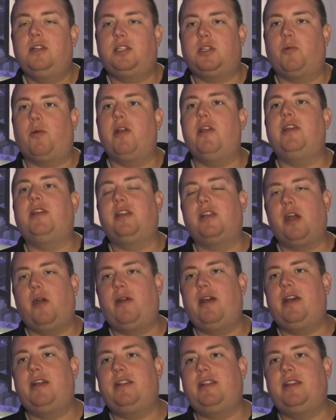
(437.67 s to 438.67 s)
to where you can
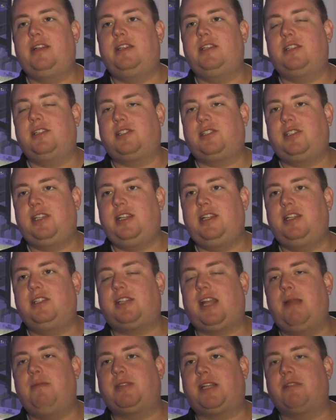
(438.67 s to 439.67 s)
go in and just see
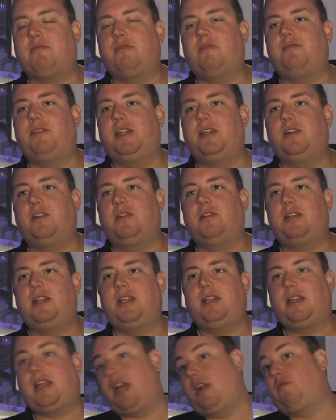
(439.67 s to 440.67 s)
these games get revealed
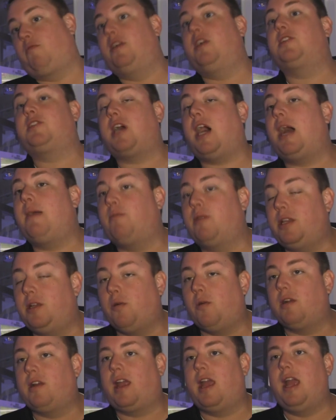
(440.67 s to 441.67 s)
in kind of real time with
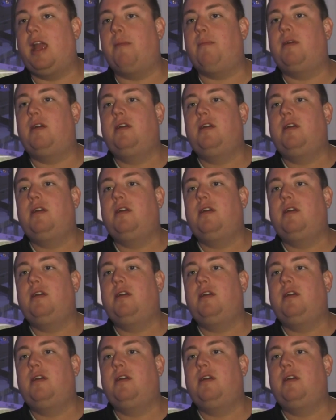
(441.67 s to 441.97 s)
your game,